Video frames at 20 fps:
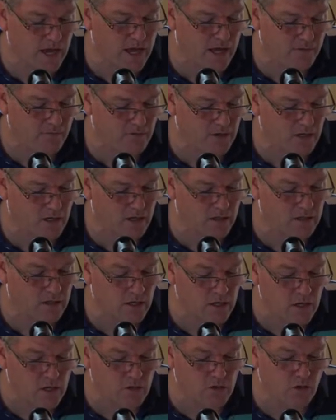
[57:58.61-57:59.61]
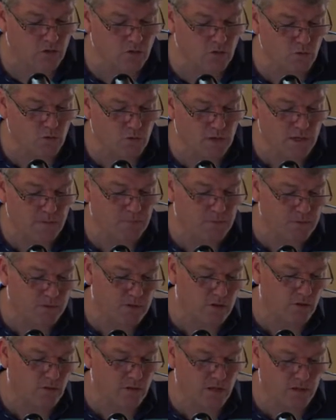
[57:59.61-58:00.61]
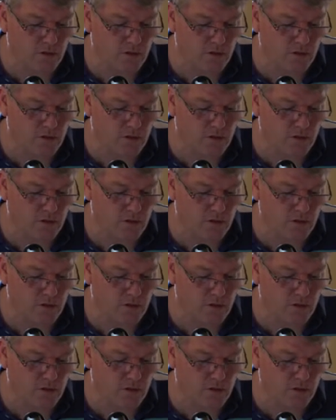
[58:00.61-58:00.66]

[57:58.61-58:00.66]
have none. Those who weep as though they